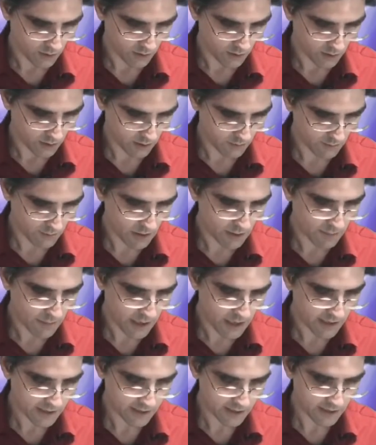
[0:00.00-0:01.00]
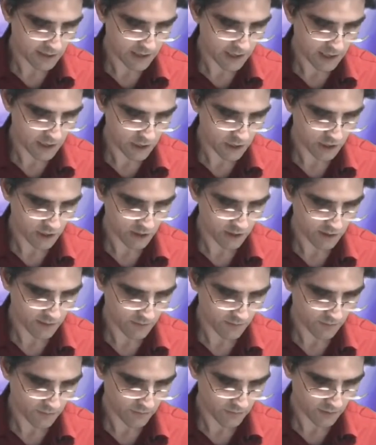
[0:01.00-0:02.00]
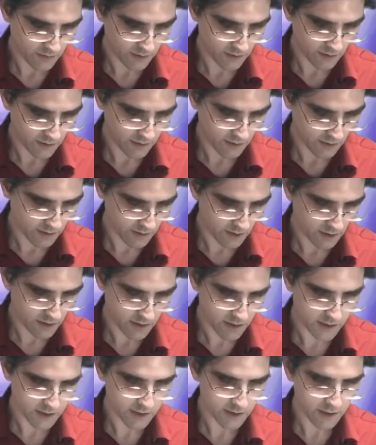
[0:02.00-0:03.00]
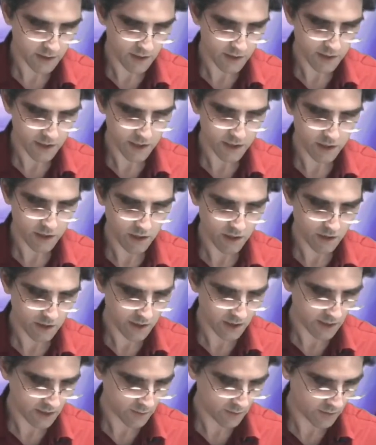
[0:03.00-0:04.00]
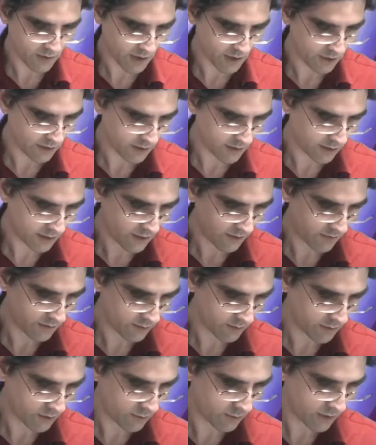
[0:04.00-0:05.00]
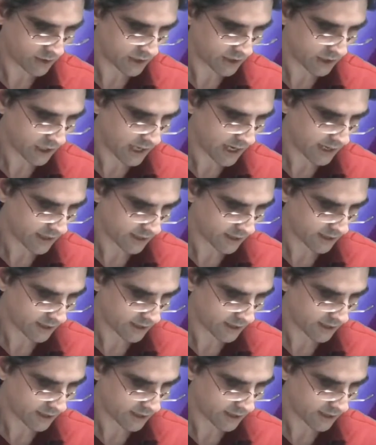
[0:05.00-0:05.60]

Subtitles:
minimize the tension, the unnecessary tension on these without giving them too much slack.